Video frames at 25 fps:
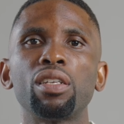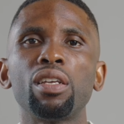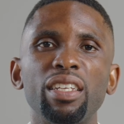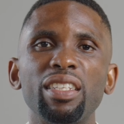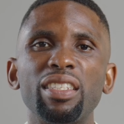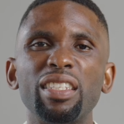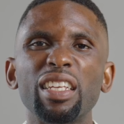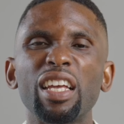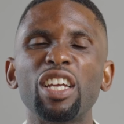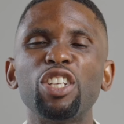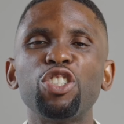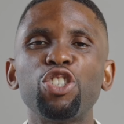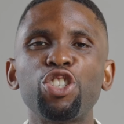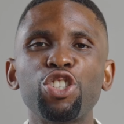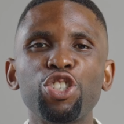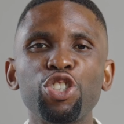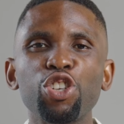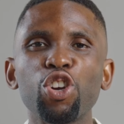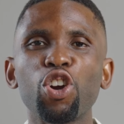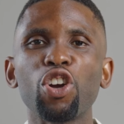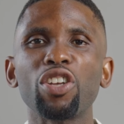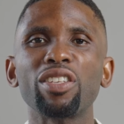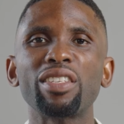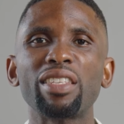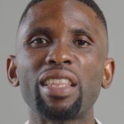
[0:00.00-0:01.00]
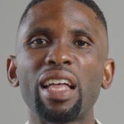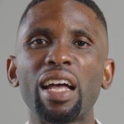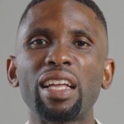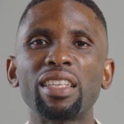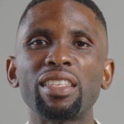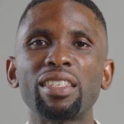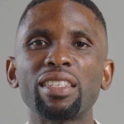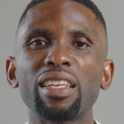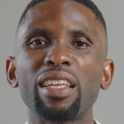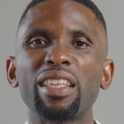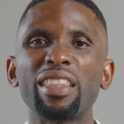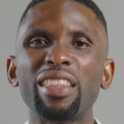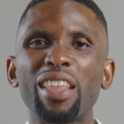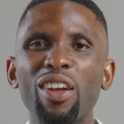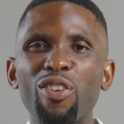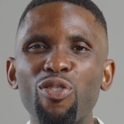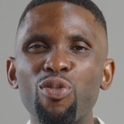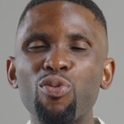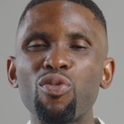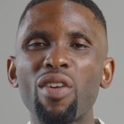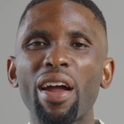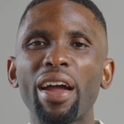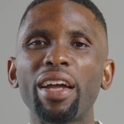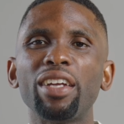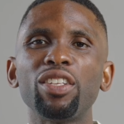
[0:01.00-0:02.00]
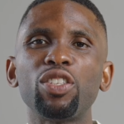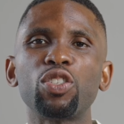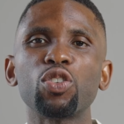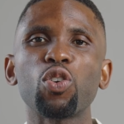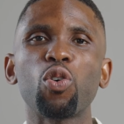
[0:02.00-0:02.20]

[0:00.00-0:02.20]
It ensures that the right